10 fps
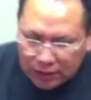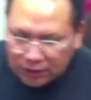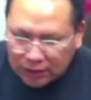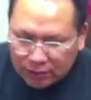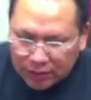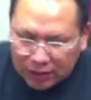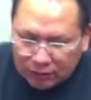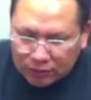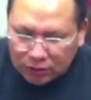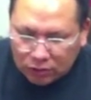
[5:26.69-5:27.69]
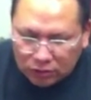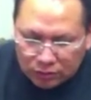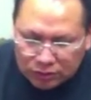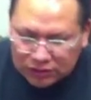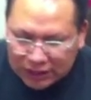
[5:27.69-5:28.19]
that you're making with the
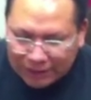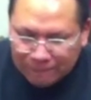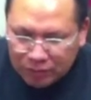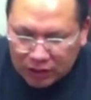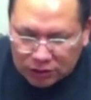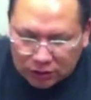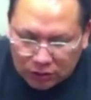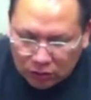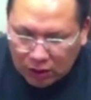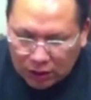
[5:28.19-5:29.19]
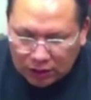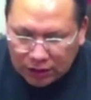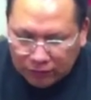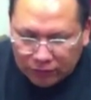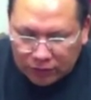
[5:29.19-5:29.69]
hoops. So you'll want to
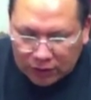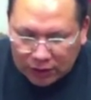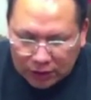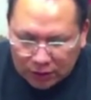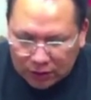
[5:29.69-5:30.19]
definitely